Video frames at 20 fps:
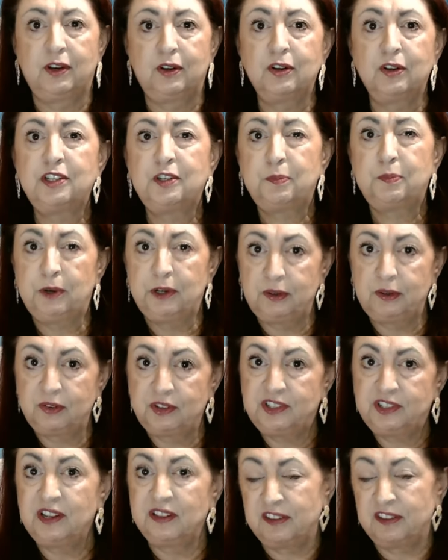goods
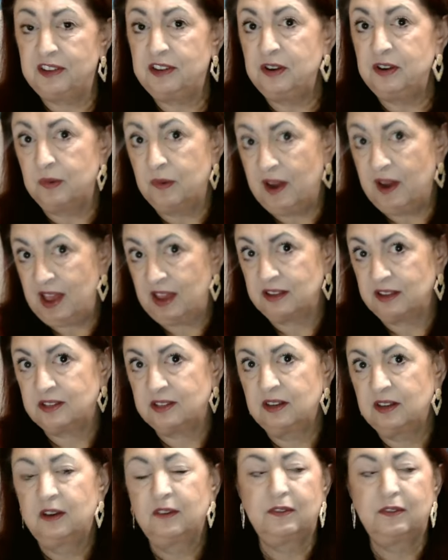produced in the
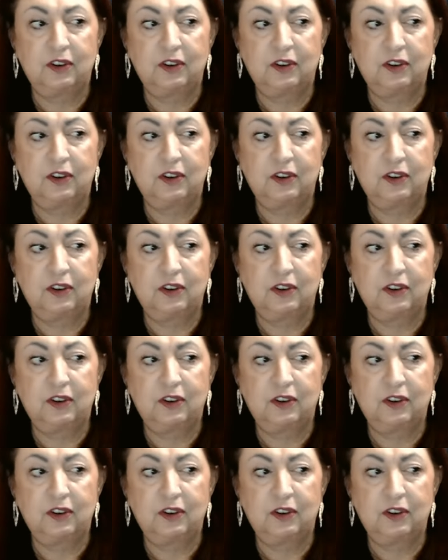US